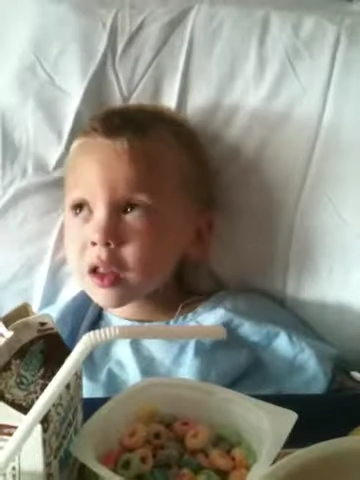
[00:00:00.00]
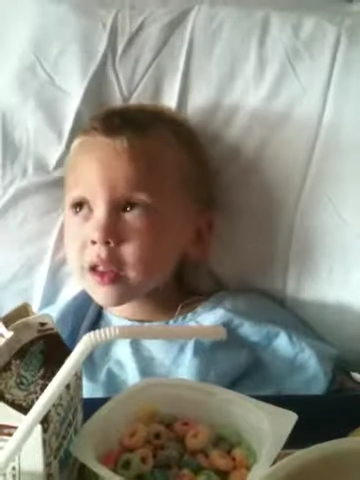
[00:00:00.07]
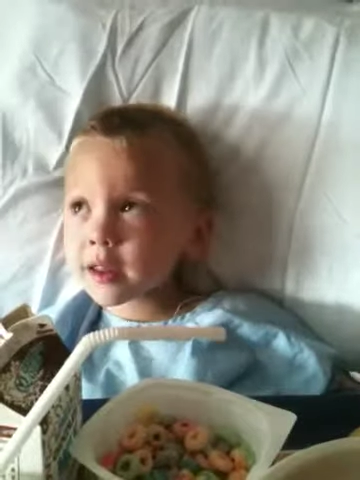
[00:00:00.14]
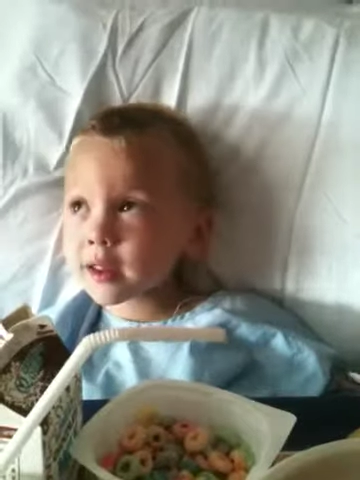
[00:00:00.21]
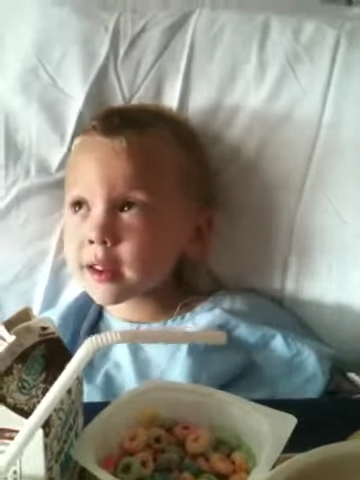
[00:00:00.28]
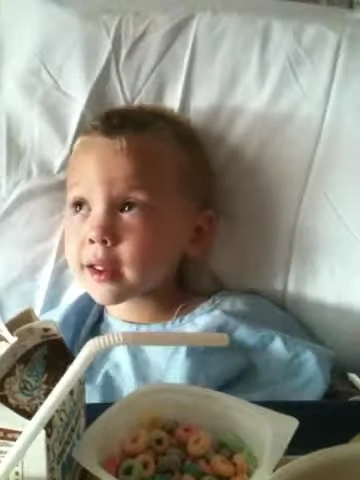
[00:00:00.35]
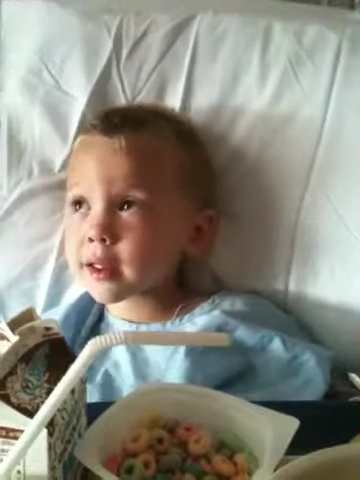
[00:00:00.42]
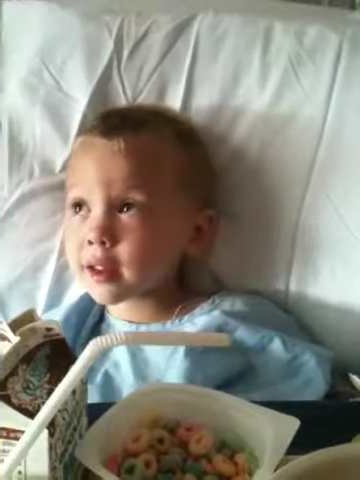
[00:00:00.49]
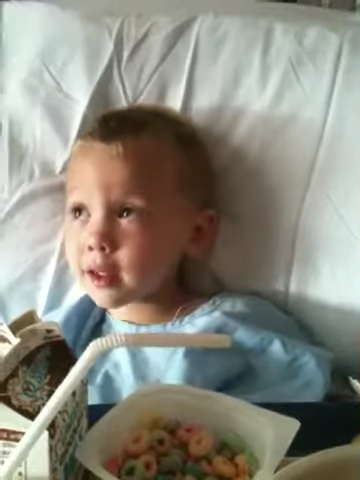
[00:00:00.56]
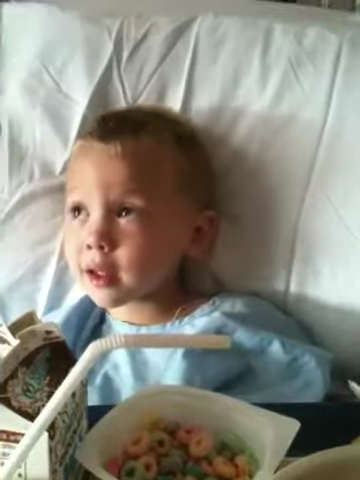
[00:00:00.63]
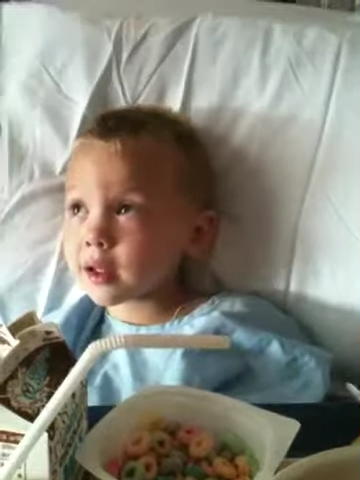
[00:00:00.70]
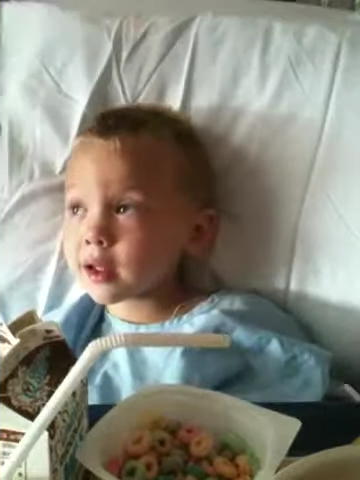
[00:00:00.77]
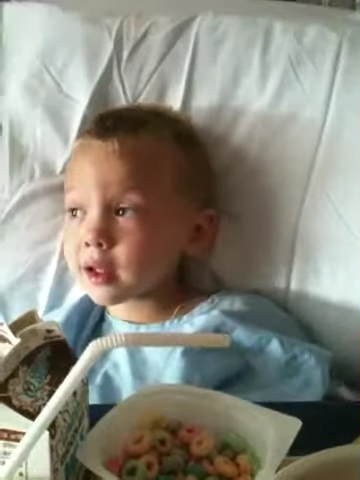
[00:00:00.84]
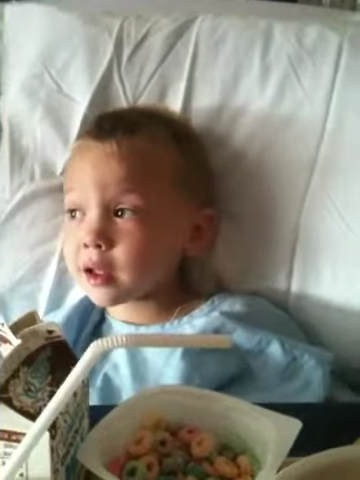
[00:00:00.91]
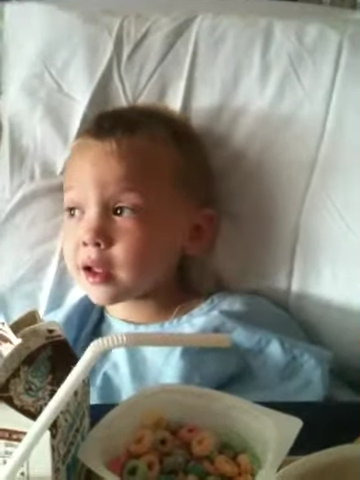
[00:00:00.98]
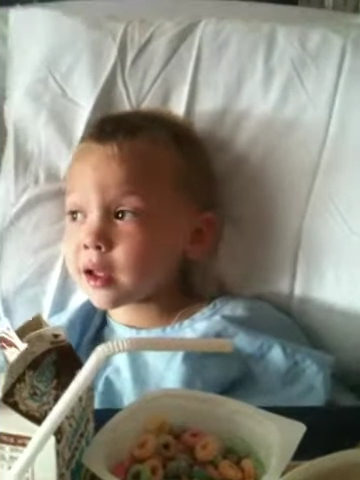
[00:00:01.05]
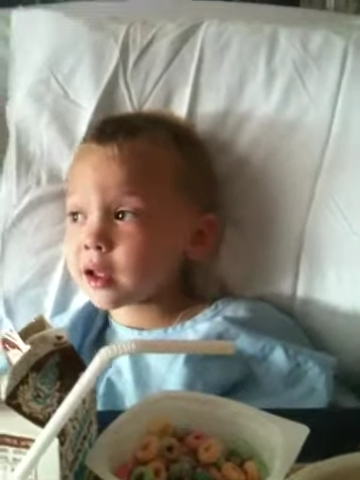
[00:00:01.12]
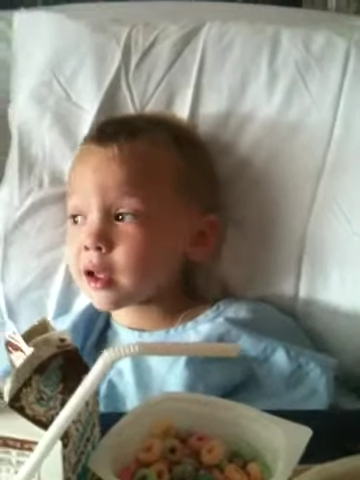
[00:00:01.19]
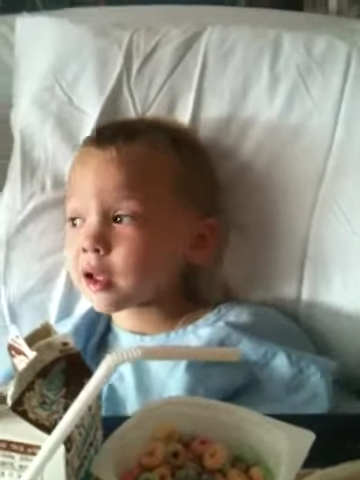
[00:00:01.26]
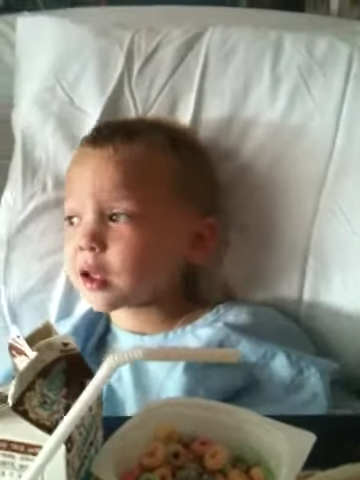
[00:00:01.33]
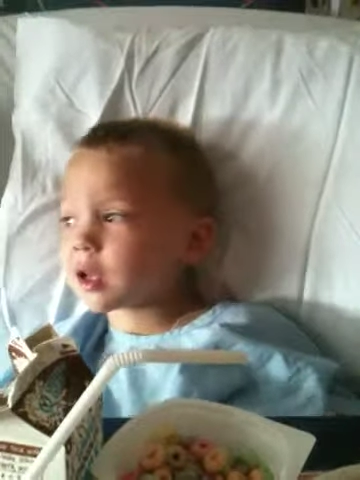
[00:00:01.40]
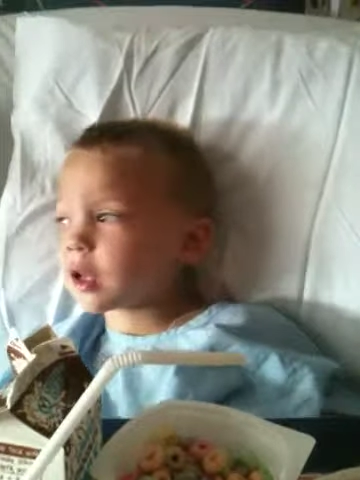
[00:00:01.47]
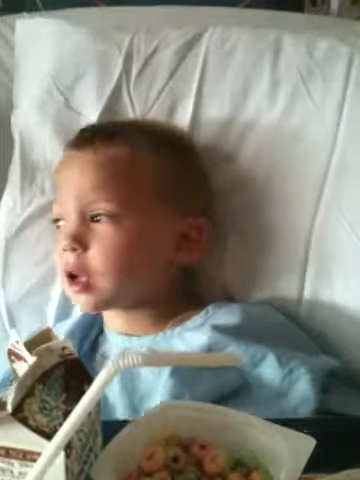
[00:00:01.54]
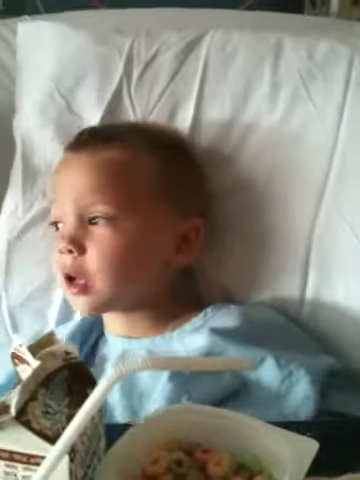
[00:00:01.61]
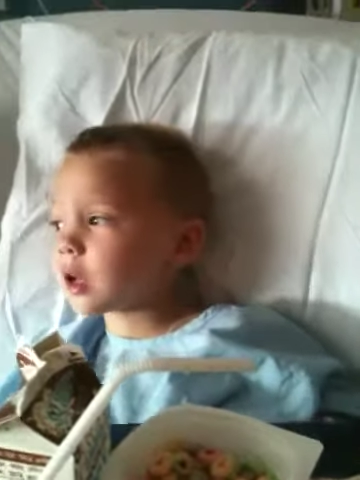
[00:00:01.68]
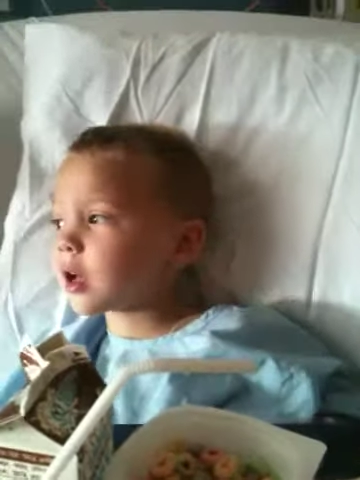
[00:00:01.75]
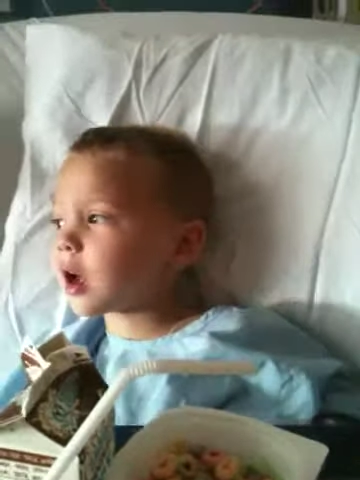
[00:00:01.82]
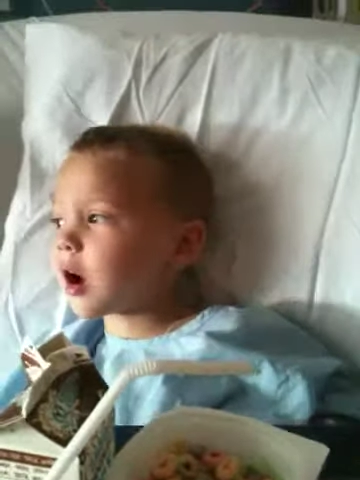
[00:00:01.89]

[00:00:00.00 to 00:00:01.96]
and when you get home, today.